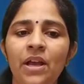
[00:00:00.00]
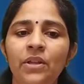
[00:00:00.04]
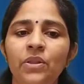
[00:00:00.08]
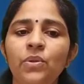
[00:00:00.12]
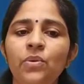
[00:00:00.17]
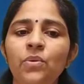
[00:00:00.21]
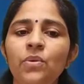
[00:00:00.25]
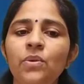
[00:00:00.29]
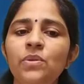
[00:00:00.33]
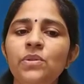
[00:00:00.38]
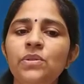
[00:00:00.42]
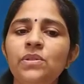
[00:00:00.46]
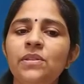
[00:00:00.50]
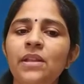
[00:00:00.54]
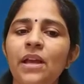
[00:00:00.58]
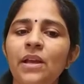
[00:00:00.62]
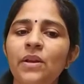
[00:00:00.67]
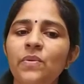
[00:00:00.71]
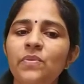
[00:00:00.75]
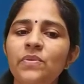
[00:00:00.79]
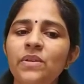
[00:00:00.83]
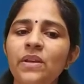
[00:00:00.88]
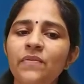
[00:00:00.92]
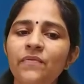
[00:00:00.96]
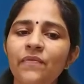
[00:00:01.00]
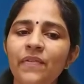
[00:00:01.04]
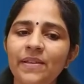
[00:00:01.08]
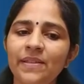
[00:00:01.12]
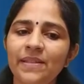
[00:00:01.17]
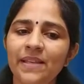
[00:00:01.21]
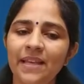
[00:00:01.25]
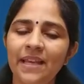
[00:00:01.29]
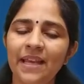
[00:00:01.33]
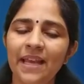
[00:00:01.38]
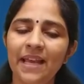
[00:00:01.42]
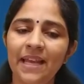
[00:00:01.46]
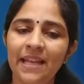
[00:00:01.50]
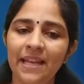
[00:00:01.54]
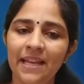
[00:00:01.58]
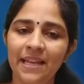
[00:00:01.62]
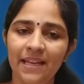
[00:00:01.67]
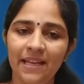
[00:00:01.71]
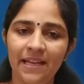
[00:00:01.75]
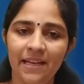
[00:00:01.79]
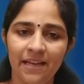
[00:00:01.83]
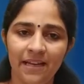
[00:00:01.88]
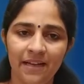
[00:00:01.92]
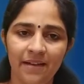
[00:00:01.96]
Those nitrogen fixing
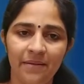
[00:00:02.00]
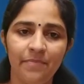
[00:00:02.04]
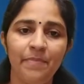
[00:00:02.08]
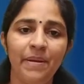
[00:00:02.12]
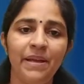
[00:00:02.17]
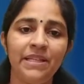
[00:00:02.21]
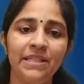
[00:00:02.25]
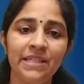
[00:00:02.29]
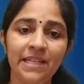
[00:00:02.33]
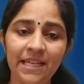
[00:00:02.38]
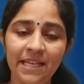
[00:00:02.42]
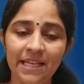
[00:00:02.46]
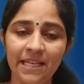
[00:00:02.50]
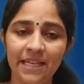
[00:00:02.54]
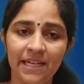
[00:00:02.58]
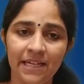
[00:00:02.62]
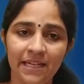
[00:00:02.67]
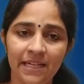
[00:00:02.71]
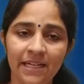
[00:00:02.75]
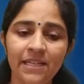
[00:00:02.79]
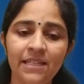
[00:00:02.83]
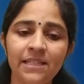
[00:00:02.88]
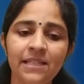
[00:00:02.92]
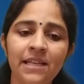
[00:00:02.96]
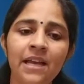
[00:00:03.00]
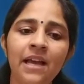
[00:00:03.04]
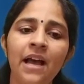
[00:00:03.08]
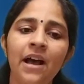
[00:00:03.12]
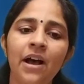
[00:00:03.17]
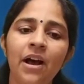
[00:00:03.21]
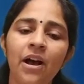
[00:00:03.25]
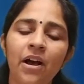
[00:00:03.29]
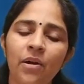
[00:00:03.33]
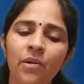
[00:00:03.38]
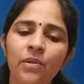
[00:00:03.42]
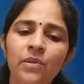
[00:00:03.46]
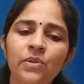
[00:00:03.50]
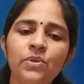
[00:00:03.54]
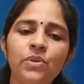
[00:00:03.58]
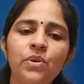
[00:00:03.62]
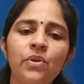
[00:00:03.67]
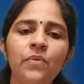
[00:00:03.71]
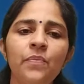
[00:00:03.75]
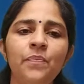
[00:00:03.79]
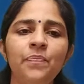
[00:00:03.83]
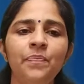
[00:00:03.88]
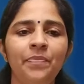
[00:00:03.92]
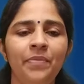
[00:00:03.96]
bacteria also
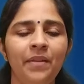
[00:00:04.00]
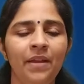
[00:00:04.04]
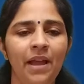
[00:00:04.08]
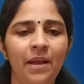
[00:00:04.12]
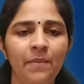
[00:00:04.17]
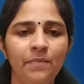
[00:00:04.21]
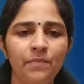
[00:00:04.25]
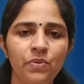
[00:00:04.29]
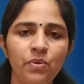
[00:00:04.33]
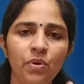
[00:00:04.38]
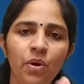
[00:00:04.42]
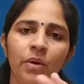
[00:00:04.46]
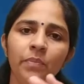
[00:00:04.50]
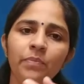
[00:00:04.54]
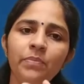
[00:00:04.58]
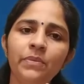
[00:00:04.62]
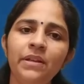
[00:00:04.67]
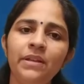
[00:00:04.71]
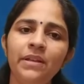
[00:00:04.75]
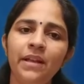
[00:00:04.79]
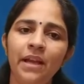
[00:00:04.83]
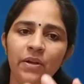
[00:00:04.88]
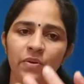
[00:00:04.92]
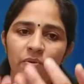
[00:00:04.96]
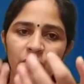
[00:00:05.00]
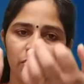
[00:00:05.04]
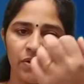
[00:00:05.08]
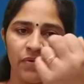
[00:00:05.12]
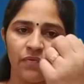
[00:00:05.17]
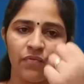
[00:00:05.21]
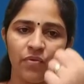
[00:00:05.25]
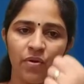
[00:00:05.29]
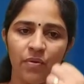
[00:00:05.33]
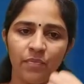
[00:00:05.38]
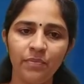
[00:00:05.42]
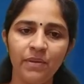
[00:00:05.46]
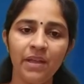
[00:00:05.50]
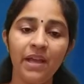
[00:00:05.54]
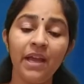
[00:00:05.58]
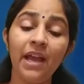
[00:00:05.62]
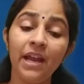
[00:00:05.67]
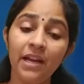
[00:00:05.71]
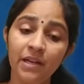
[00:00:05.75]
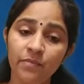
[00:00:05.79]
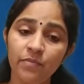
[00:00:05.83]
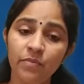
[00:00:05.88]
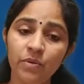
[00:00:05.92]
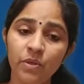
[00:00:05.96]
absorb the nitrogen from the
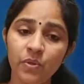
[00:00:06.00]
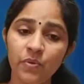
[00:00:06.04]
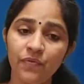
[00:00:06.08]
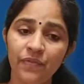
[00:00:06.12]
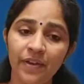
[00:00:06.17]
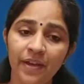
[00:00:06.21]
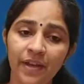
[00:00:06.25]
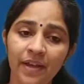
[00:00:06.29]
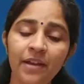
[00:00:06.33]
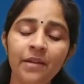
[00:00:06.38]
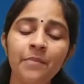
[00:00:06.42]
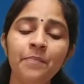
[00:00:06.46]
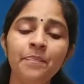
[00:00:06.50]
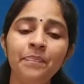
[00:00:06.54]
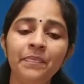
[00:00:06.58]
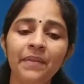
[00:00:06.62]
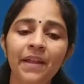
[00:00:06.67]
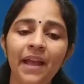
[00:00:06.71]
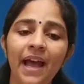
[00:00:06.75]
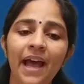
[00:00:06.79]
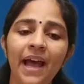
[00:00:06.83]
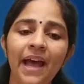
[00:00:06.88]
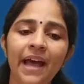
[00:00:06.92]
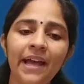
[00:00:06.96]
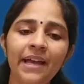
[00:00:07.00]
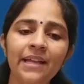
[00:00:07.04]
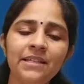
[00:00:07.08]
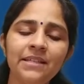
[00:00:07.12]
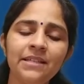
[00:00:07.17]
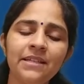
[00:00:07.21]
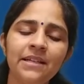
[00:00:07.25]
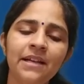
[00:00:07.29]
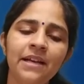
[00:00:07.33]
atmosphere and